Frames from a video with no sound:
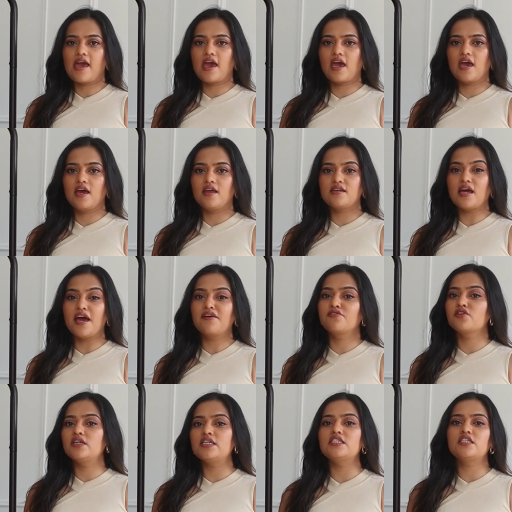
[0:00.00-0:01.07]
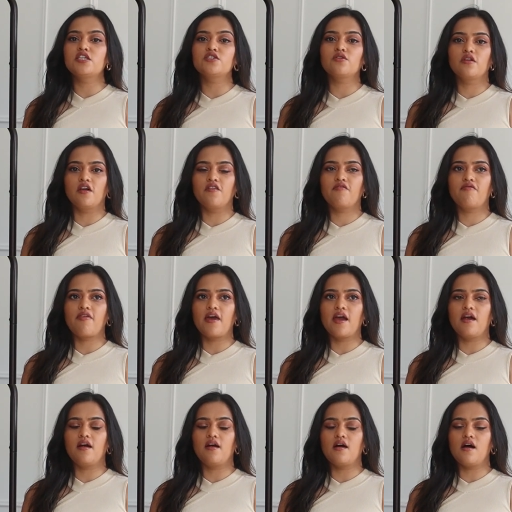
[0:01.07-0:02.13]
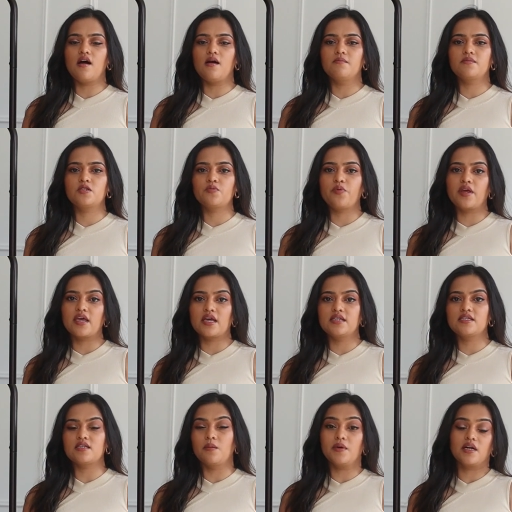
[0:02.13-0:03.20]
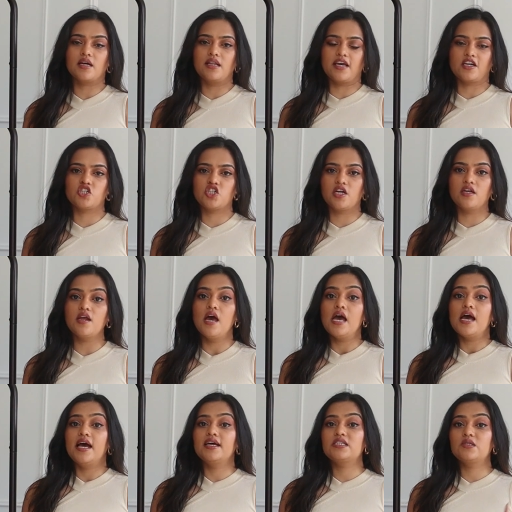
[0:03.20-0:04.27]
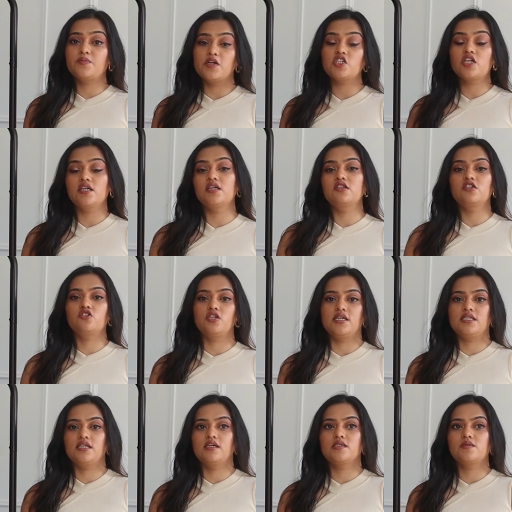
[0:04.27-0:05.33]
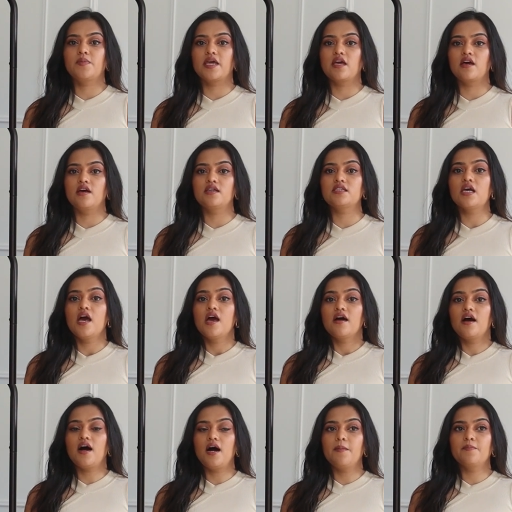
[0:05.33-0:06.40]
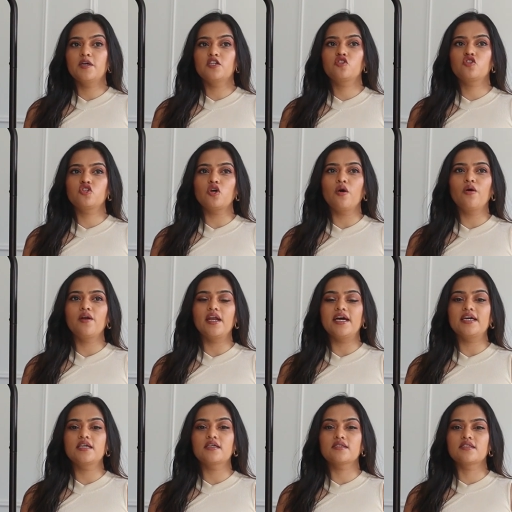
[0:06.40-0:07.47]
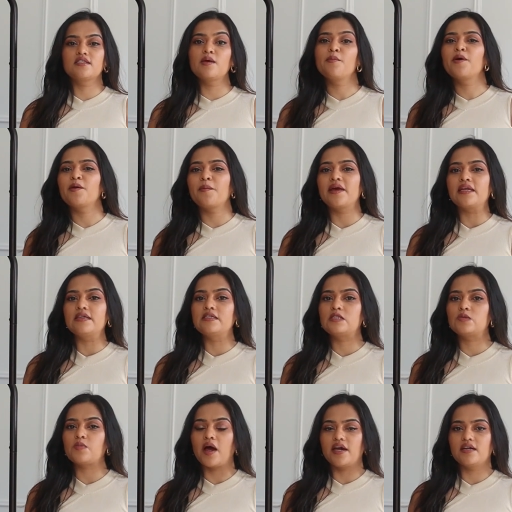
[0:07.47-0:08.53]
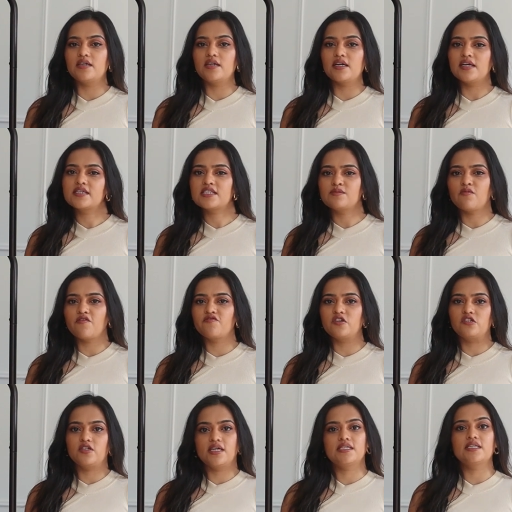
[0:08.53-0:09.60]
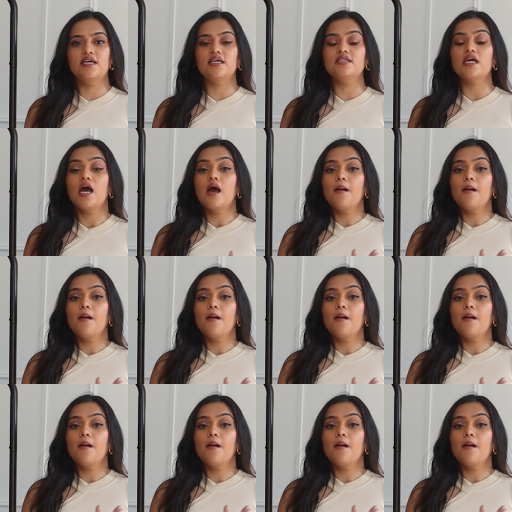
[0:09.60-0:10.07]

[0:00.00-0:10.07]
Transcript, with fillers: and I really tend to love their um, spring and summer collection, especially the dresses because um, it's so like Zimmermann inspired, like some of the dresses,